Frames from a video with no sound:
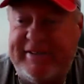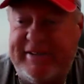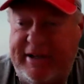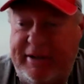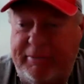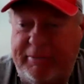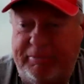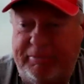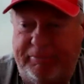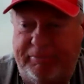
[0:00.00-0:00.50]
a
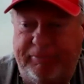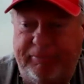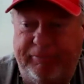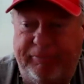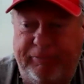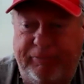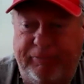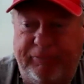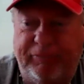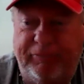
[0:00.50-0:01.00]
team,
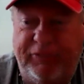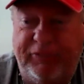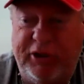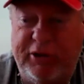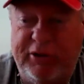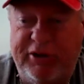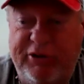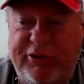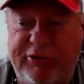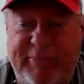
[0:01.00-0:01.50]

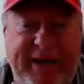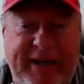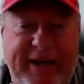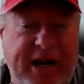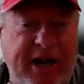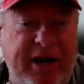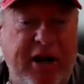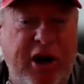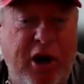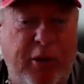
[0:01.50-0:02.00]
you just may
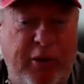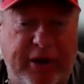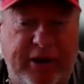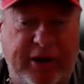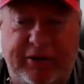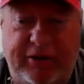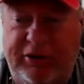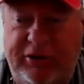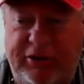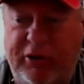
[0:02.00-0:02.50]
not know it.
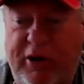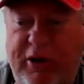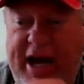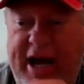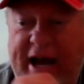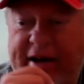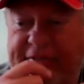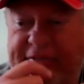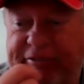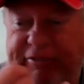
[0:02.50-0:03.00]
You
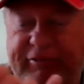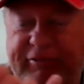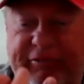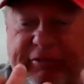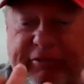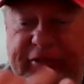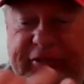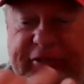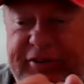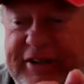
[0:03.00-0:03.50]
have
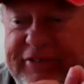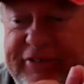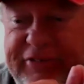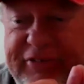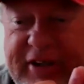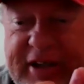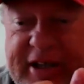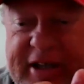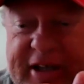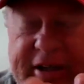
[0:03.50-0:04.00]

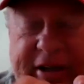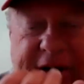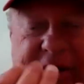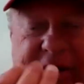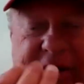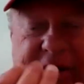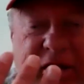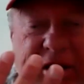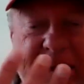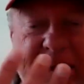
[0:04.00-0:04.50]
TC,
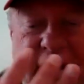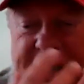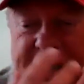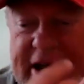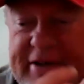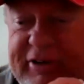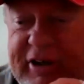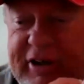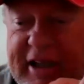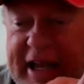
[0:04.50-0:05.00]

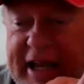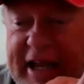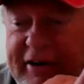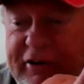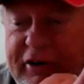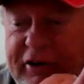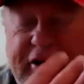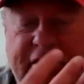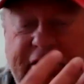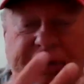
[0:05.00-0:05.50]
you have your
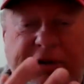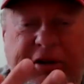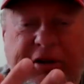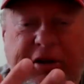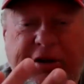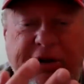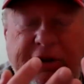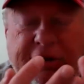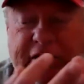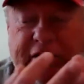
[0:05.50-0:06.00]
lender,
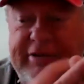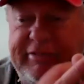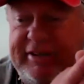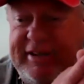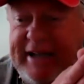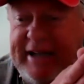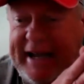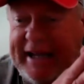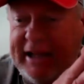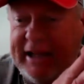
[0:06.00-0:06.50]
you have your
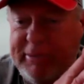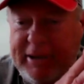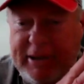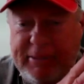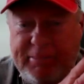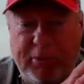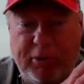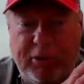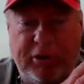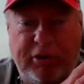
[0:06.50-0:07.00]
title
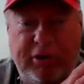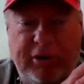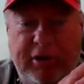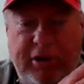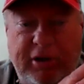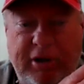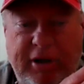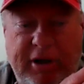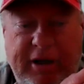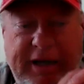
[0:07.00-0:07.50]
people,
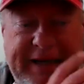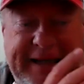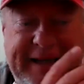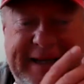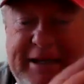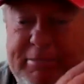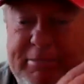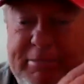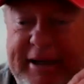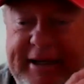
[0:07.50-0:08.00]
and
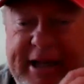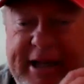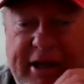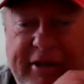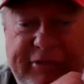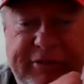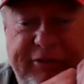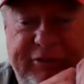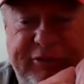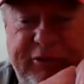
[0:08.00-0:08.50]
anybody
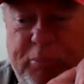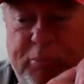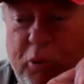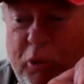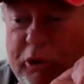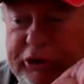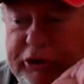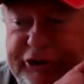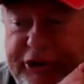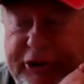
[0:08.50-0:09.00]
else that
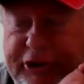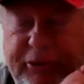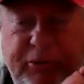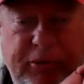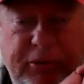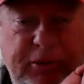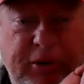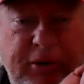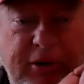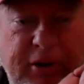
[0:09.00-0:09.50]
supports you